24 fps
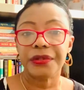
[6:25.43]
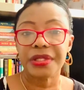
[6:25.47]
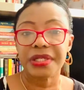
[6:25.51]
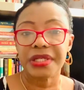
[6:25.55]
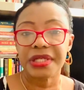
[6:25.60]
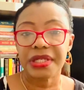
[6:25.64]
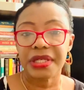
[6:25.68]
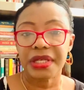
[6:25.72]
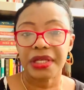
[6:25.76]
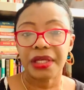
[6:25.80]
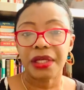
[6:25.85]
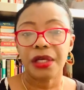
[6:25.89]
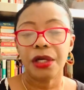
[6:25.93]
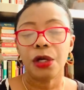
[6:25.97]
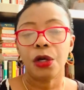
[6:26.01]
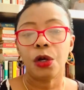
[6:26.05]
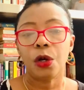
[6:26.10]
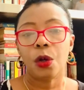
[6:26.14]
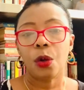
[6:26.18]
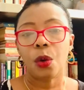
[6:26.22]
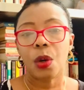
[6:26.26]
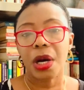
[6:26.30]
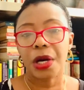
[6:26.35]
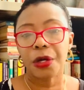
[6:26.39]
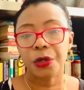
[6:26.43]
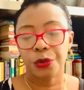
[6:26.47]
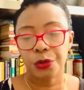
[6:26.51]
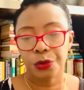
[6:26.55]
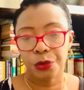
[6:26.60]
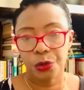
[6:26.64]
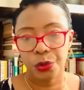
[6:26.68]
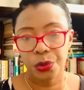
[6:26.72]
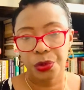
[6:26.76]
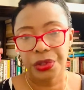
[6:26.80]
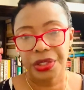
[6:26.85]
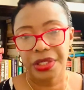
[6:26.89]
the day, or I
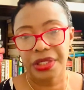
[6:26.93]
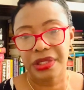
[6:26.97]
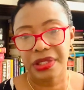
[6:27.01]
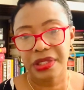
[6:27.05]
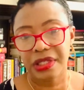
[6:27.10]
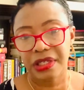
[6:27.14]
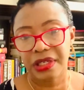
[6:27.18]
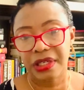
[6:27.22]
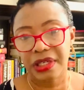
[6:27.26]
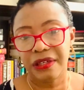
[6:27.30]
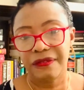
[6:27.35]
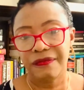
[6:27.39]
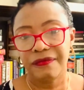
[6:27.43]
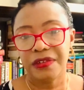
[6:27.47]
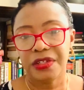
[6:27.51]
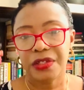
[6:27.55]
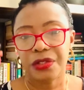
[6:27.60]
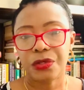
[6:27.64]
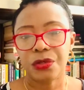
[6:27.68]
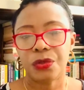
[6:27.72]
could go in the evening.